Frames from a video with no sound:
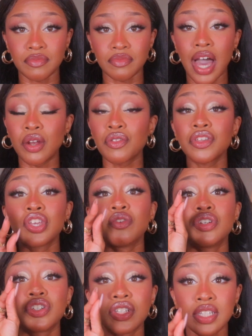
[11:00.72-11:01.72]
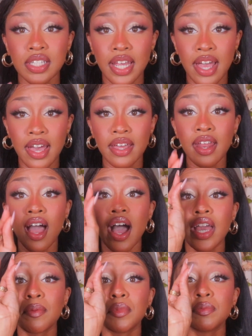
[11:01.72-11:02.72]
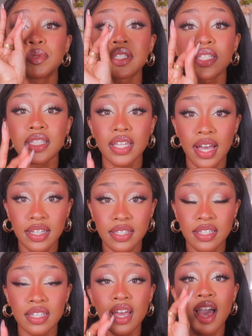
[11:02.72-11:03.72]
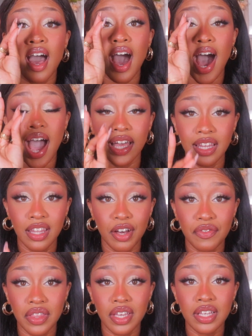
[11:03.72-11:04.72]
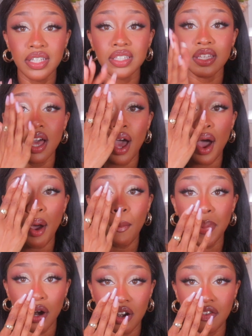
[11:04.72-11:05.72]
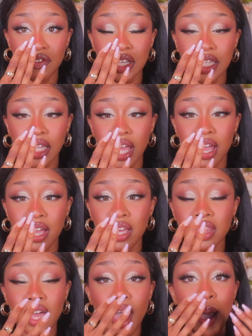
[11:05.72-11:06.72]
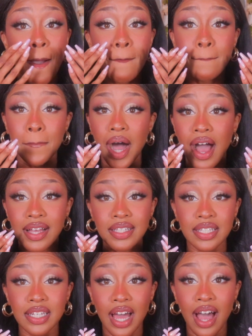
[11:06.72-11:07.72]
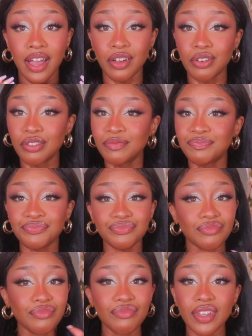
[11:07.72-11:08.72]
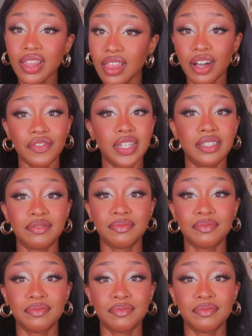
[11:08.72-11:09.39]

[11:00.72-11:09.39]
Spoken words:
I don't think you understand. I am obsessed. I love these. Perfect length, my style. Love it.